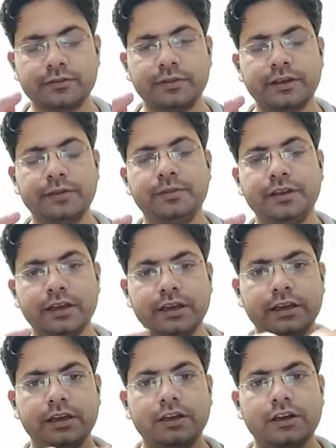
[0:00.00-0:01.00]
BBA,
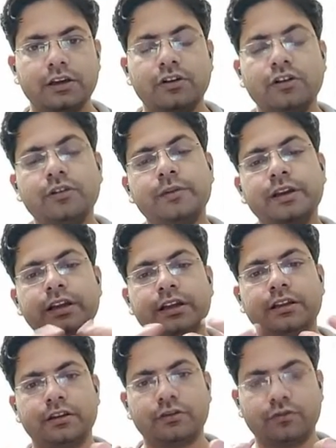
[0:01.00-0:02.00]
or many
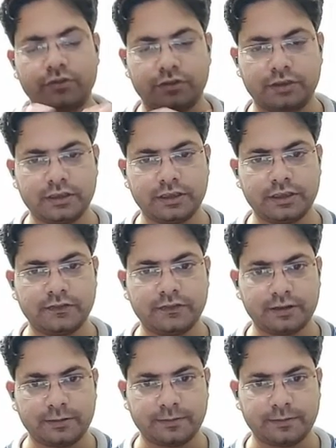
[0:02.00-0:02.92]
other courses as well.